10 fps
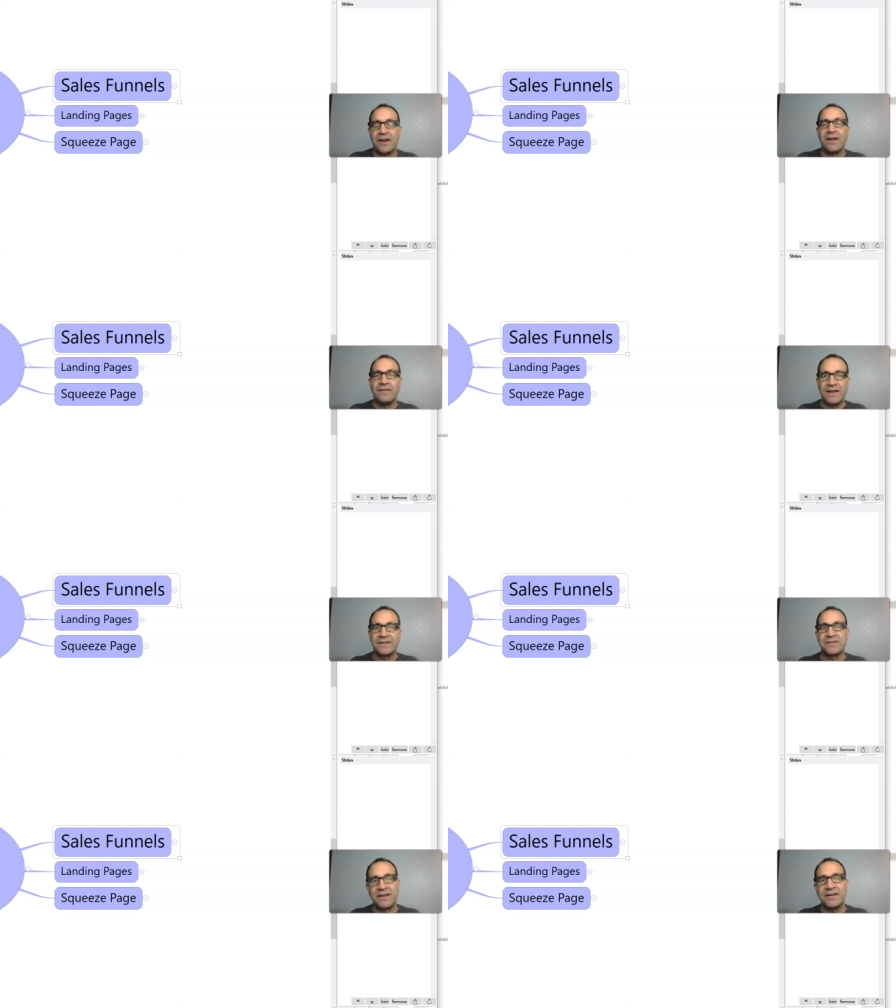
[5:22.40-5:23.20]
And
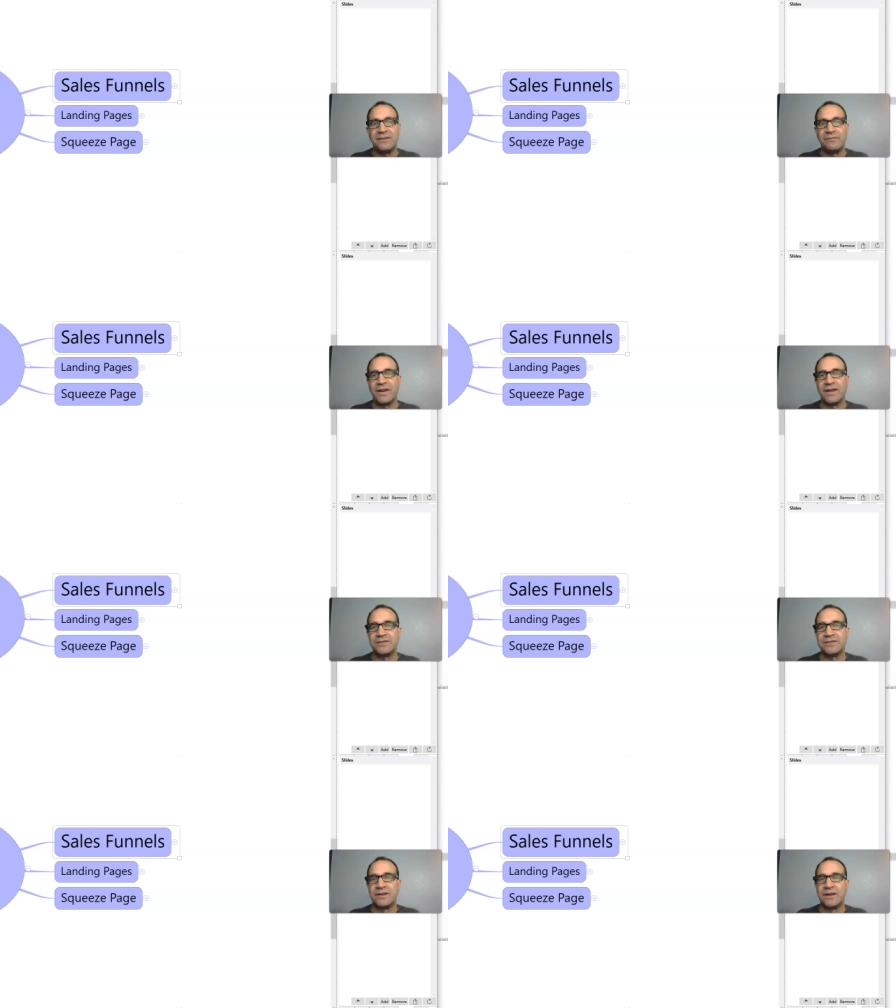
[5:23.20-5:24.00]
that's a landing
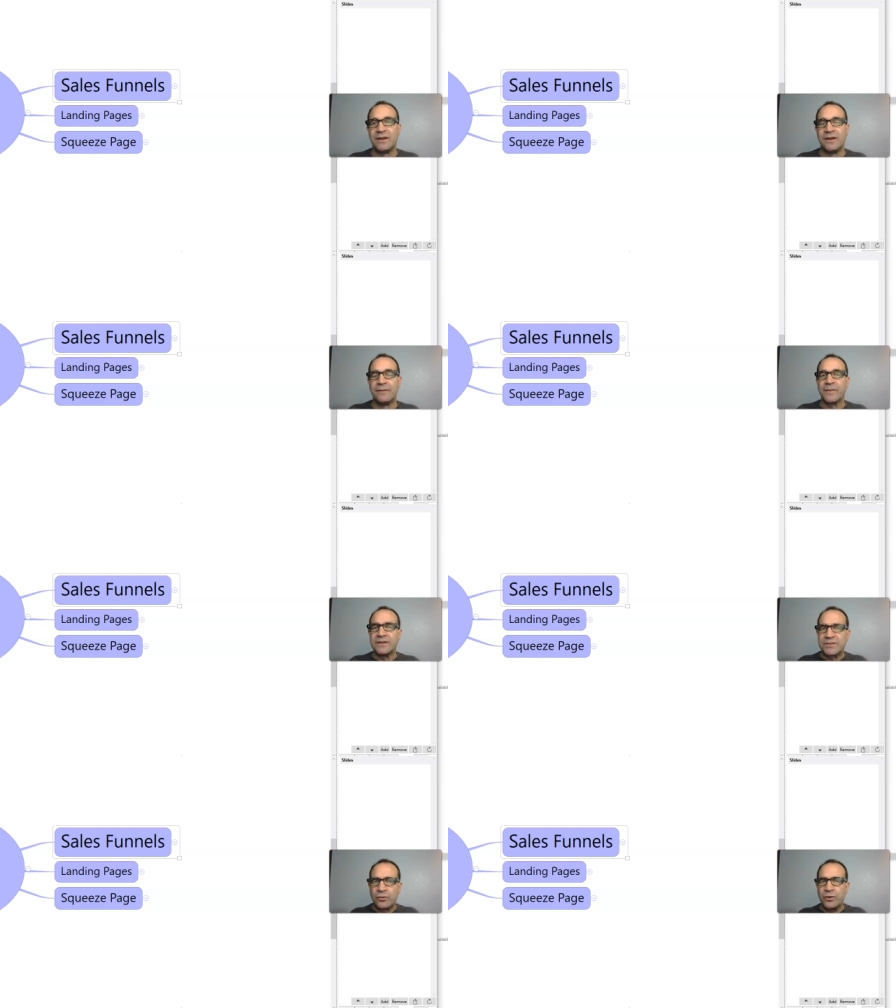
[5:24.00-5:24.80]
page.
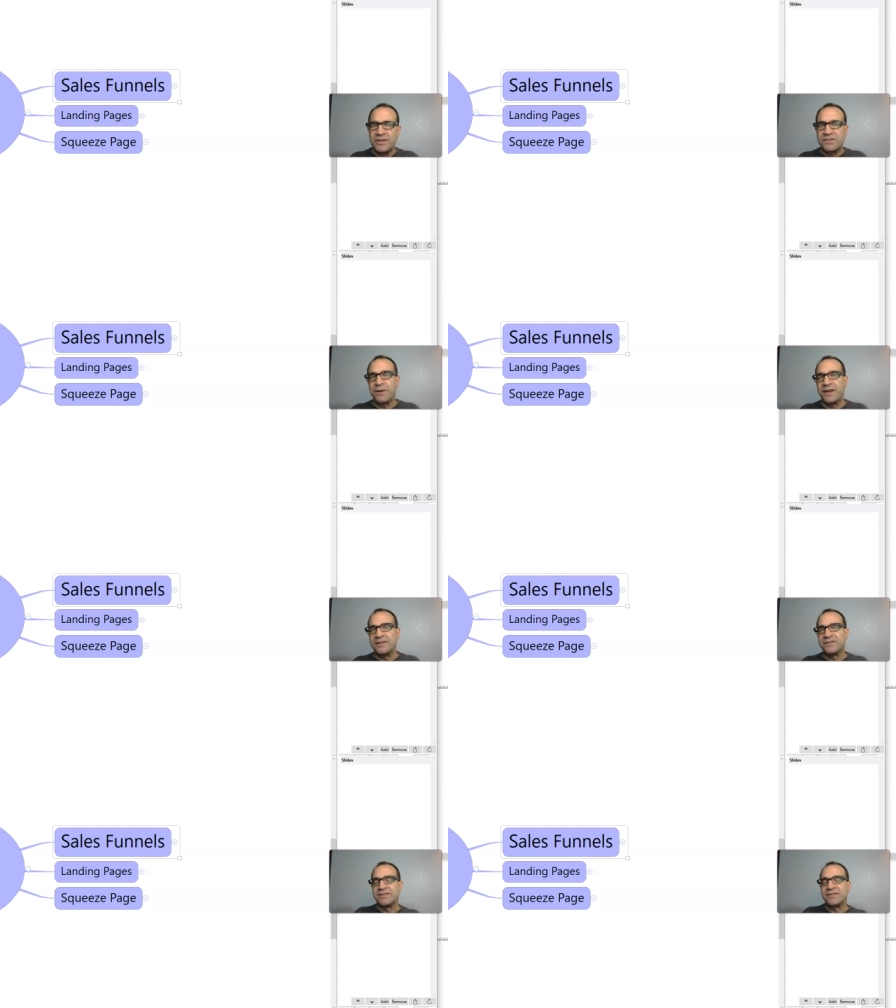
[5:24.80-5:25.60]
Squeeze
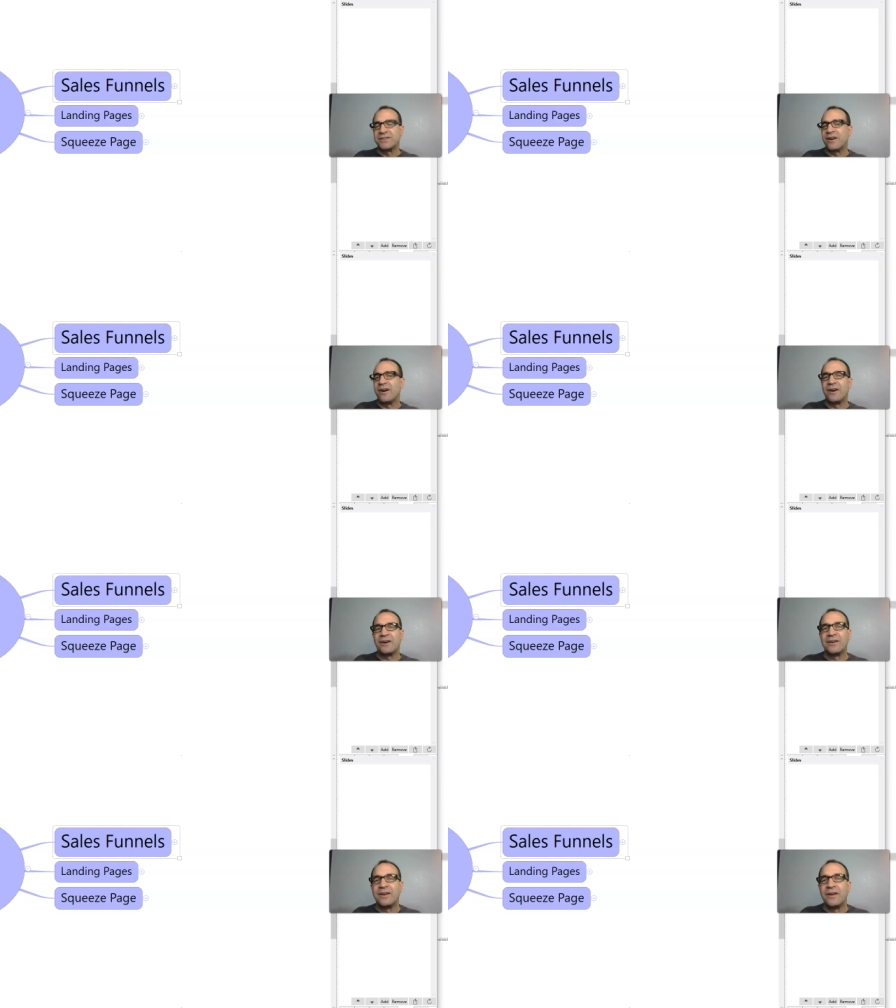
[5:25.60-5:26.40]
pages
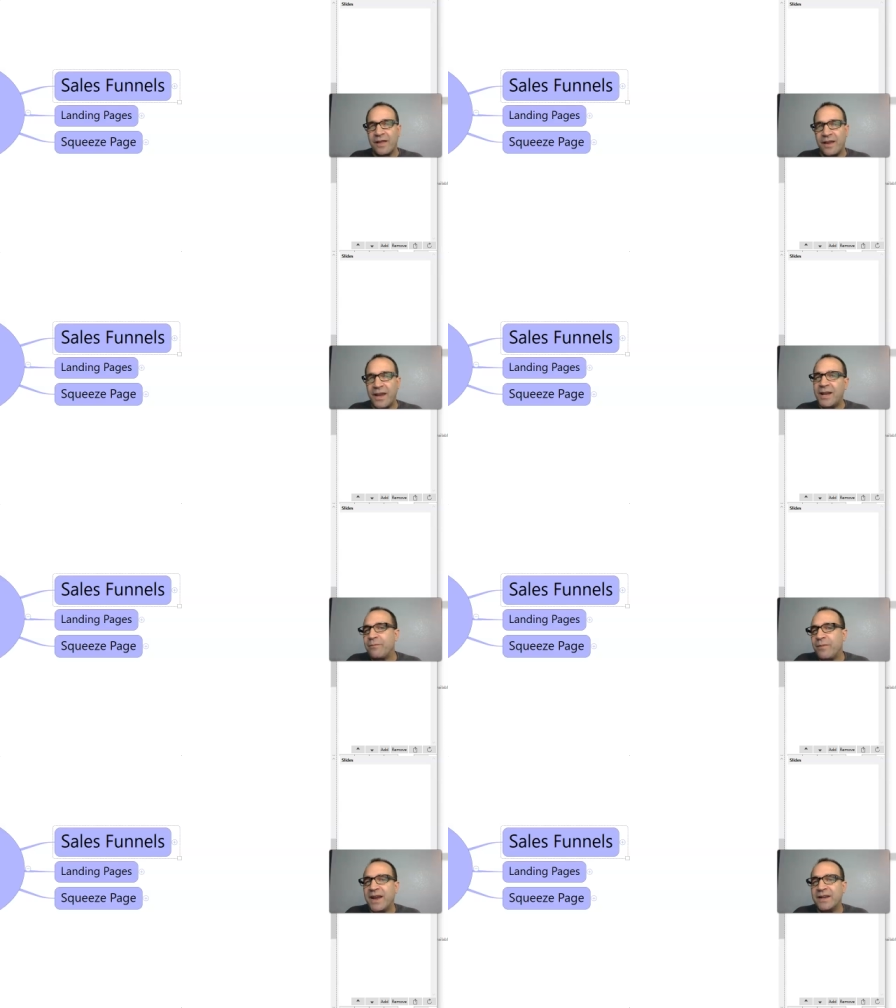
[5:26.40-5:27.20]
are any
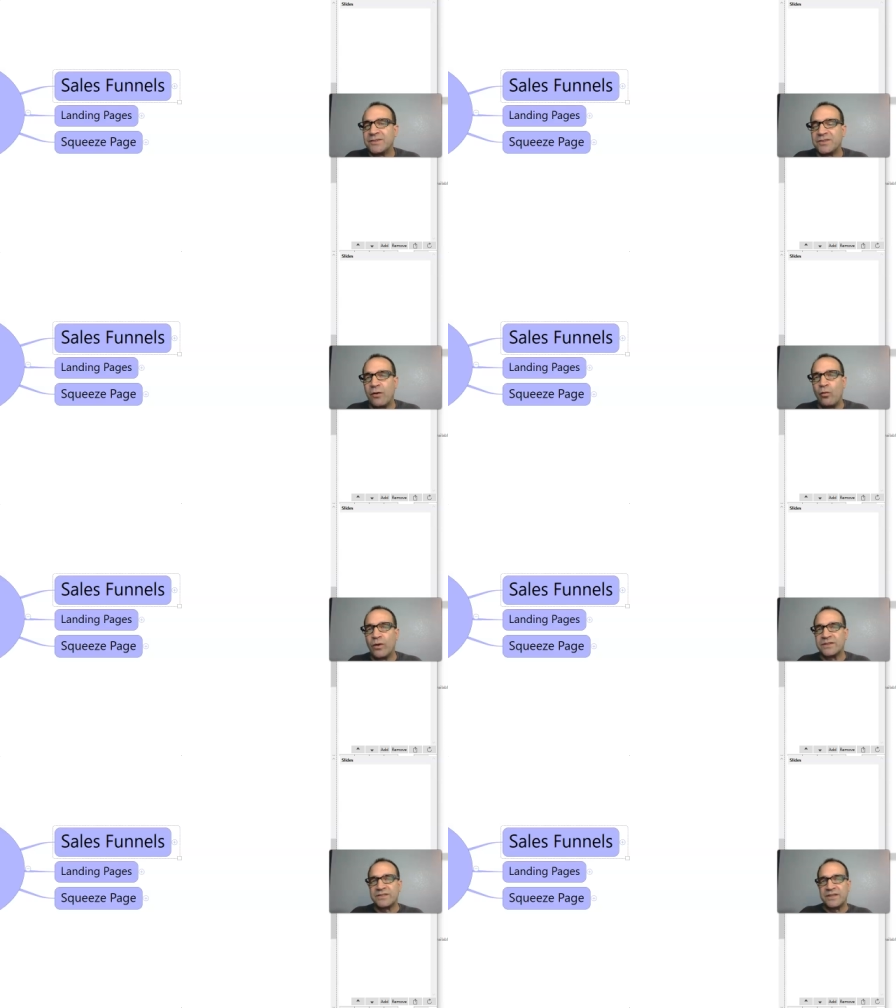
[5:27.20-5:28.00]
page that
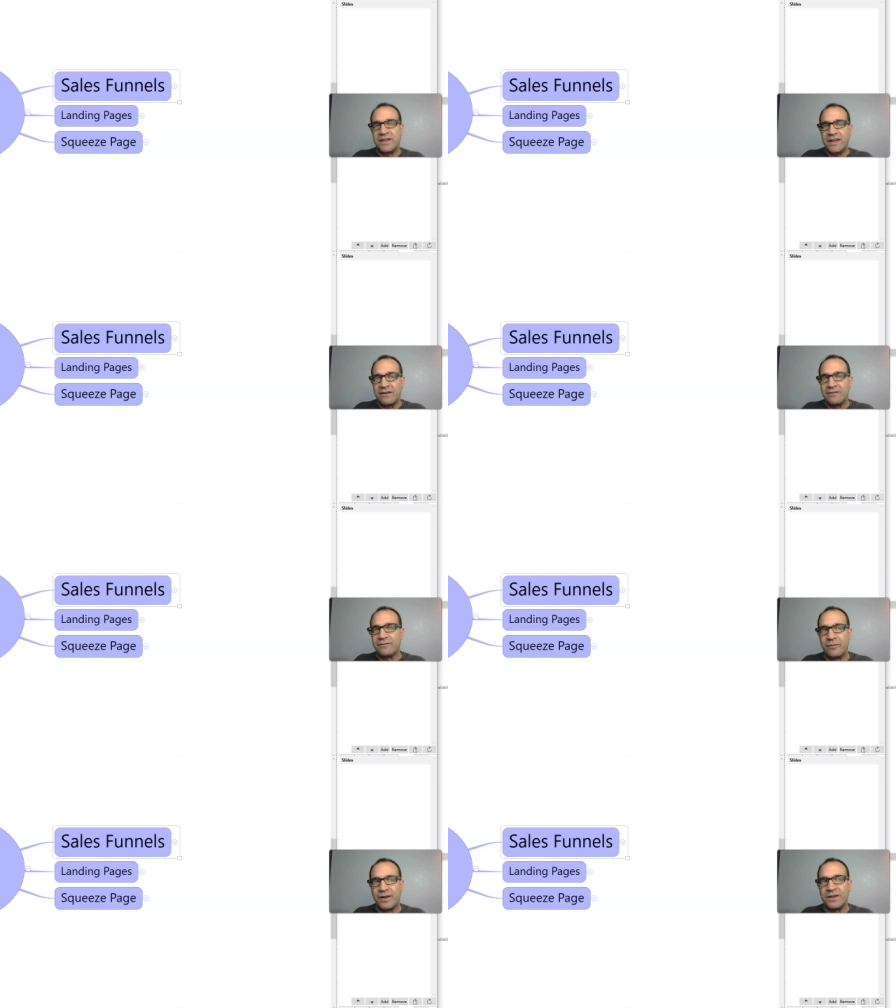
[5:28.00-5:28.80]
wants to get
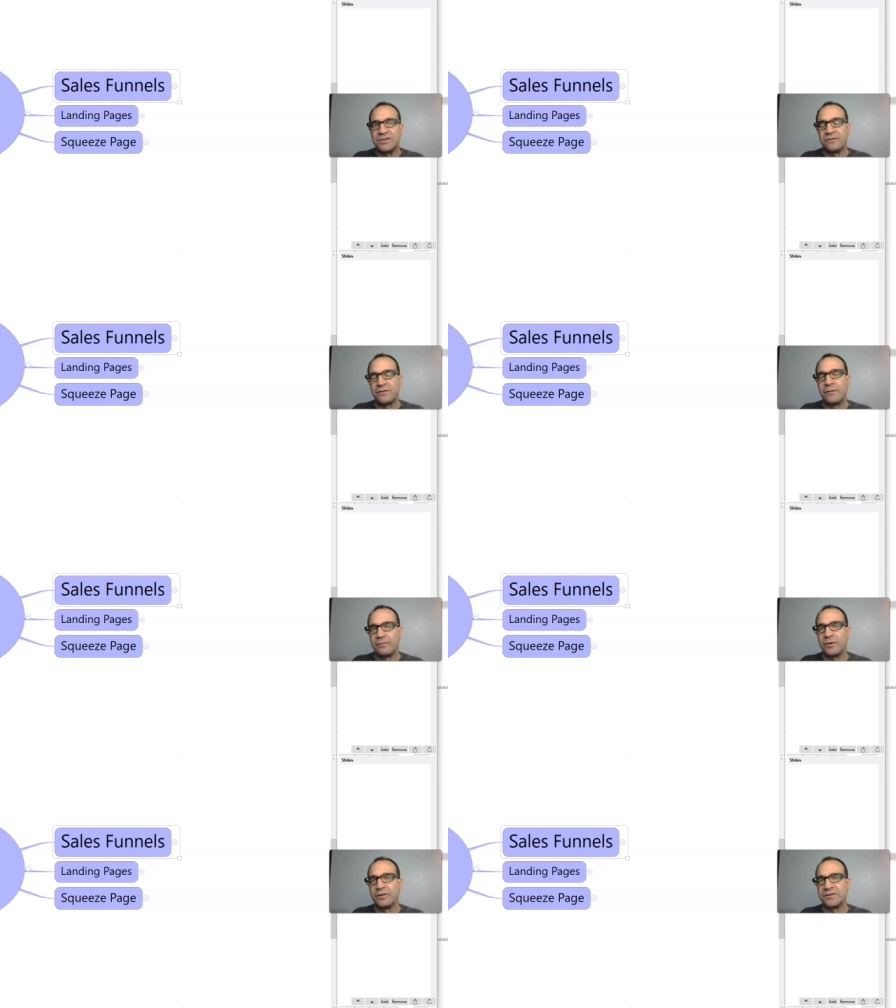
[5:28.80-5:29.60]
information from a
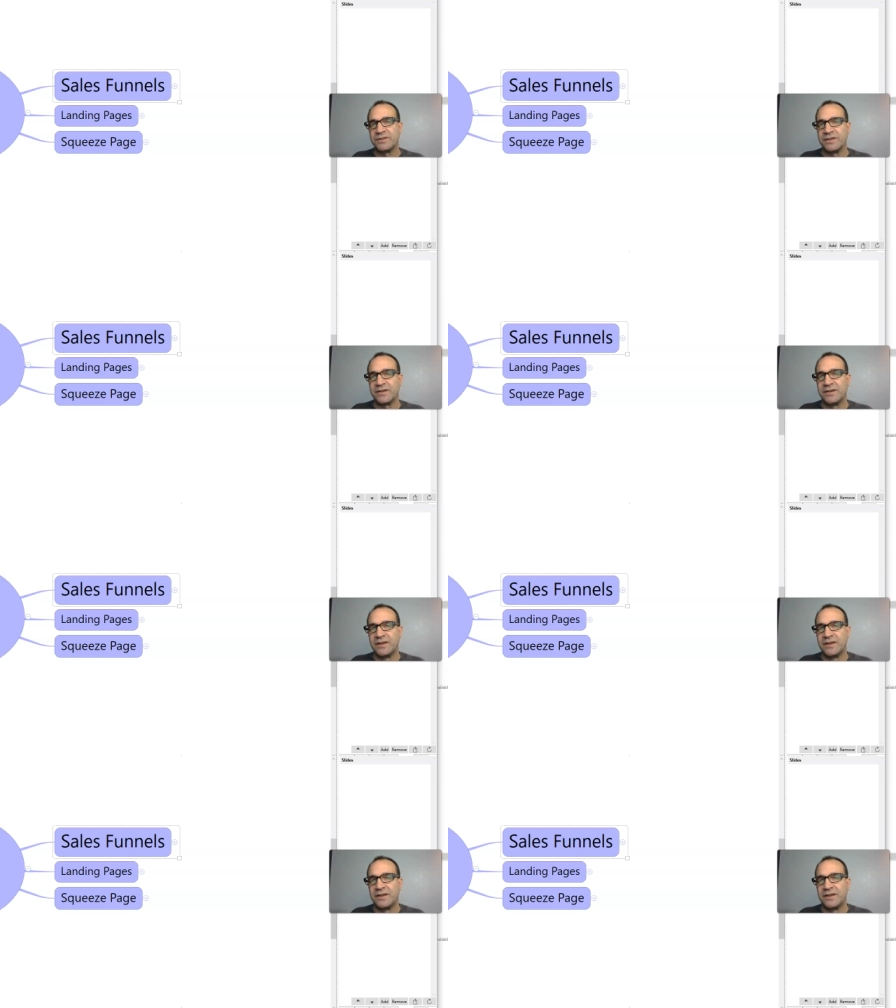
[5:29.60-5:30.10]
person.